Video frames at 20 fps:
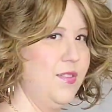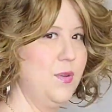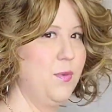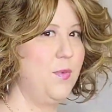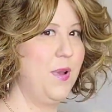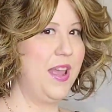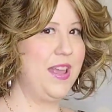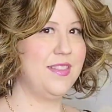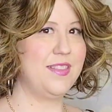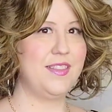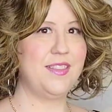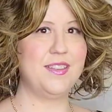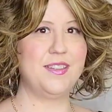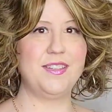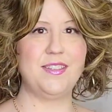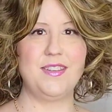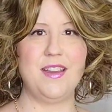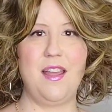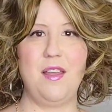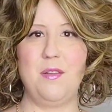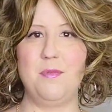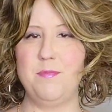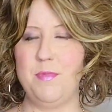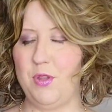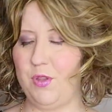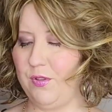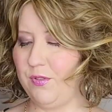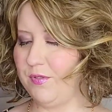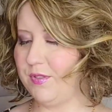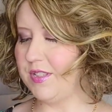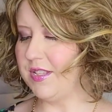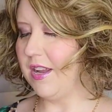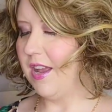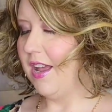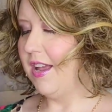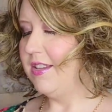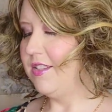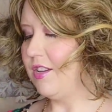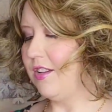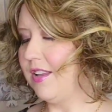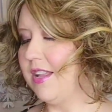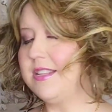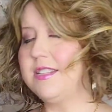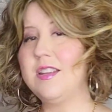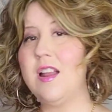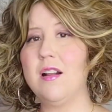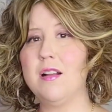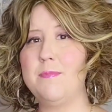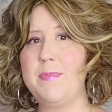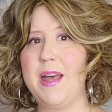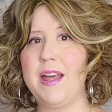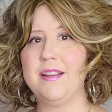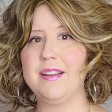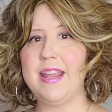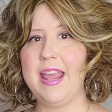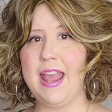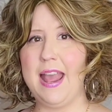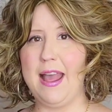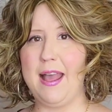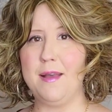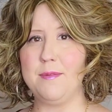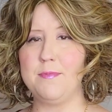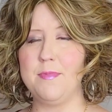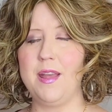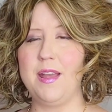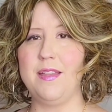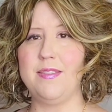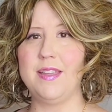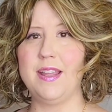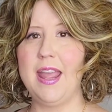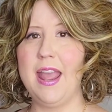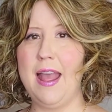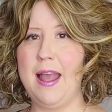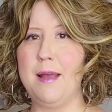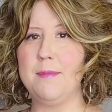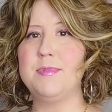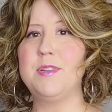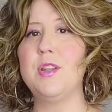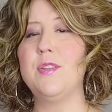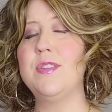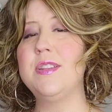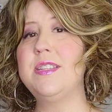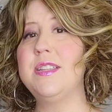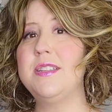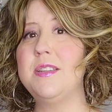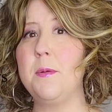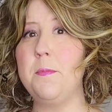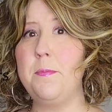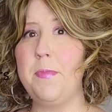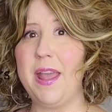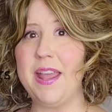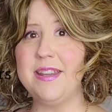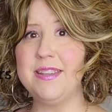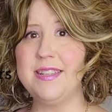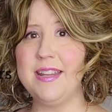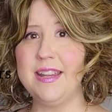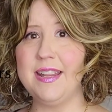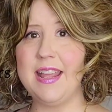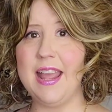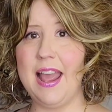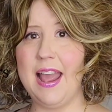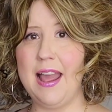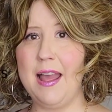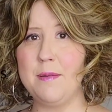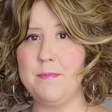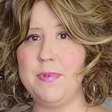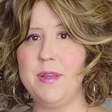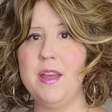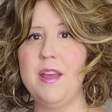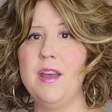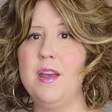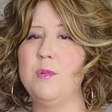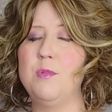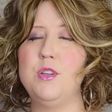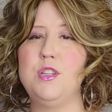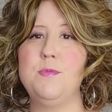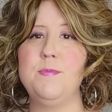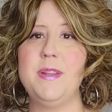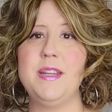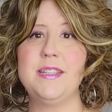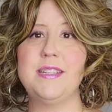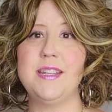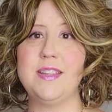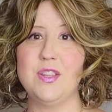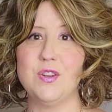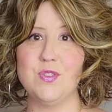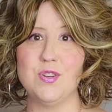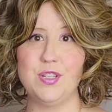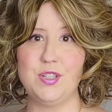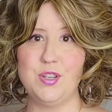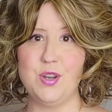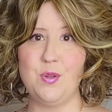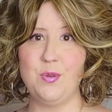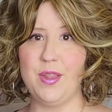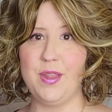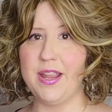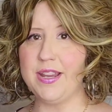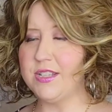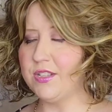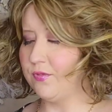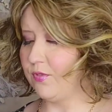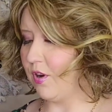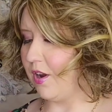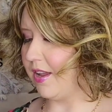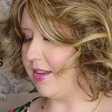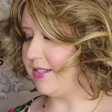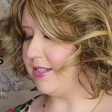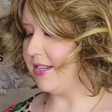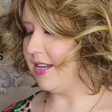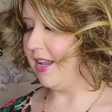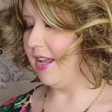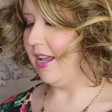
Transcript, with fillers: the way that this style moves. So let's talk about cap, uh, the cap. So this is a basic cap, which means that there is no lace front.